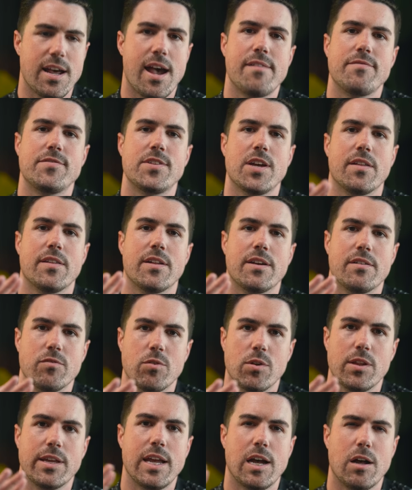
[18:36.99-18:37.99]
I've done that have
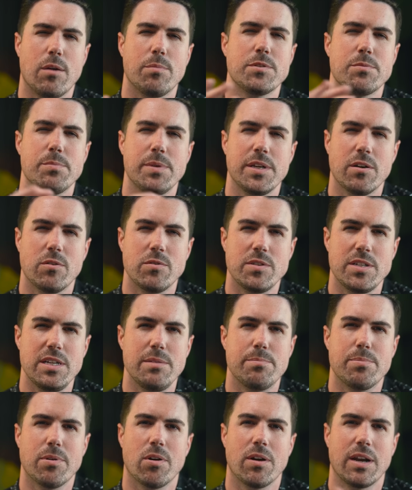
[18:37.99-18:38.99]
really helped me go
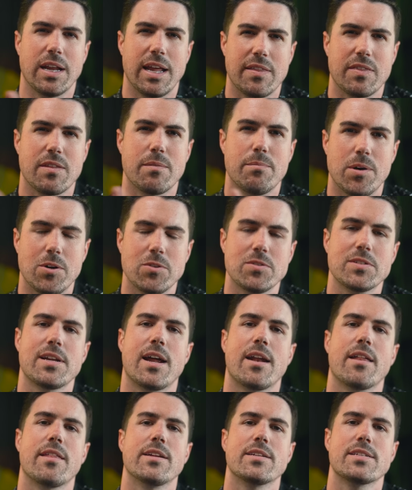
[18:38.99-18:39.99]
deeper and get the most
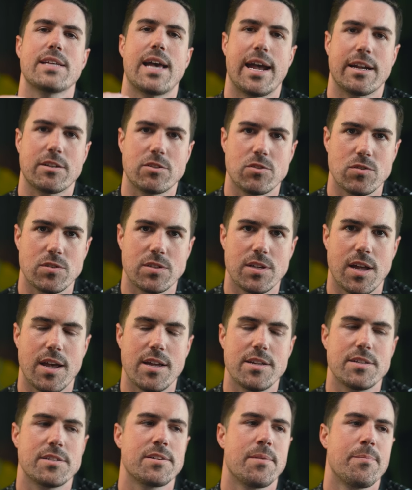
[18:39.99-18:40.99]
out of this
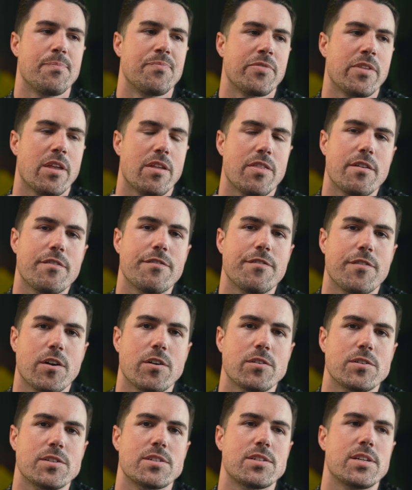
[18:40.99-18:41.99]
exercise. The
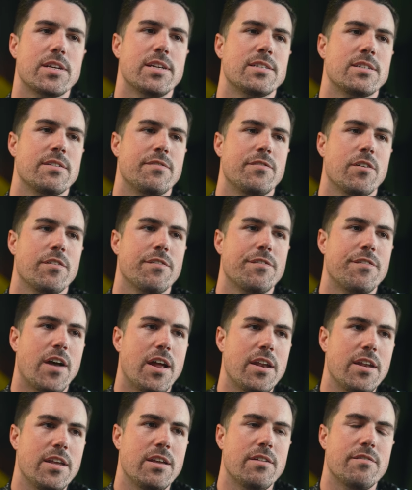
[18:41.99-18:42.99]
first is if you're
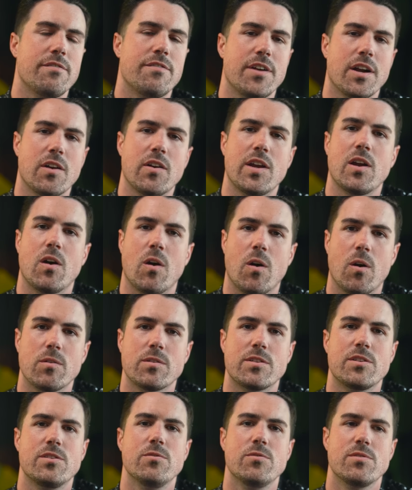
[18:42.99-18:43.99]
finding it very
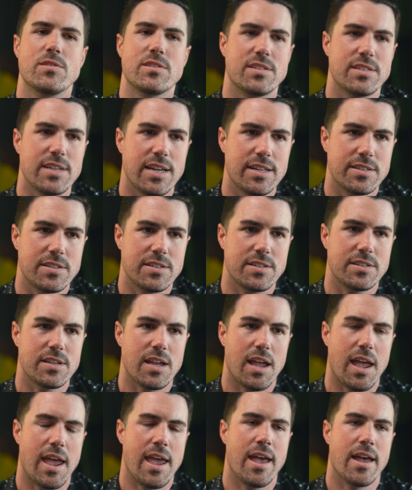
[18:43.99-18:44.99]
hard to sit
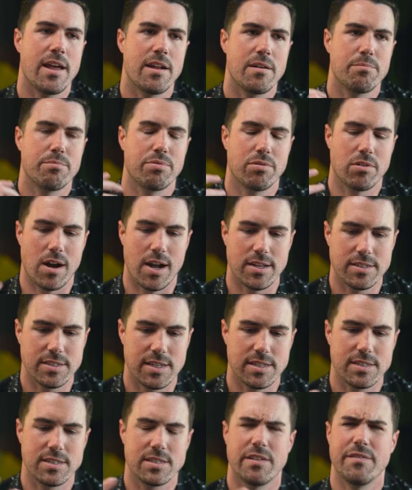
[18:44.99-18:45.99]
and
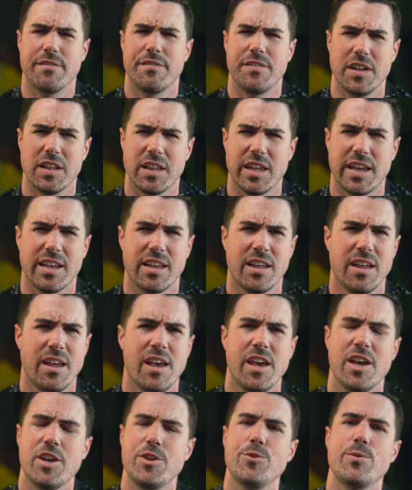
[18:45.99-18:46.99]
process the feeling,
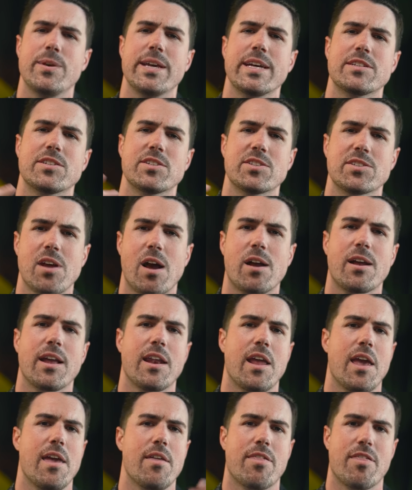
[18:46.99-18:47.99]
you get stuck
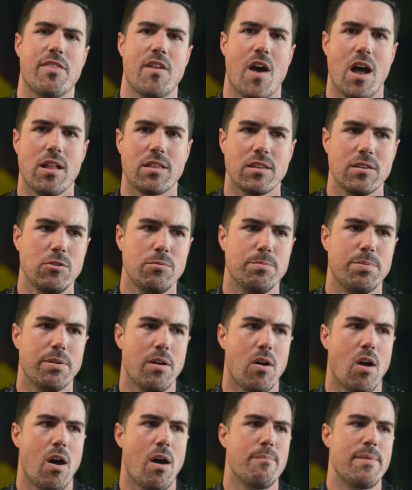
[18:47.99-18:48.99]
in a thought loop
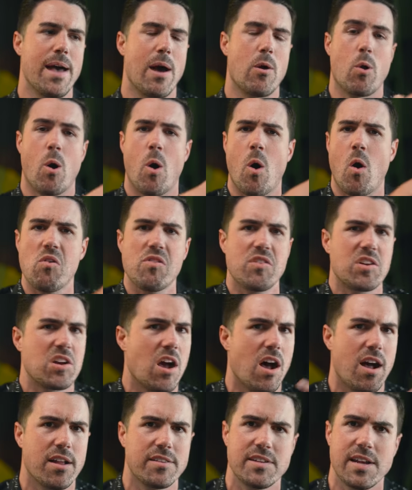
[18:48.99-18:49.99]
about all the
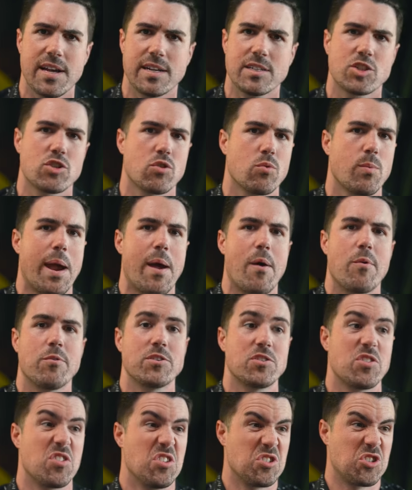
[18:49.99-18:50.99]
context
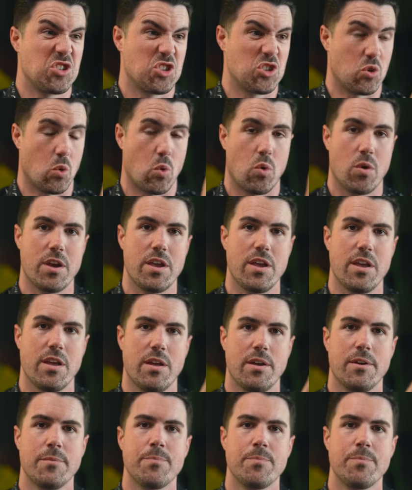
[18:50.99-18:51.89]
around the story,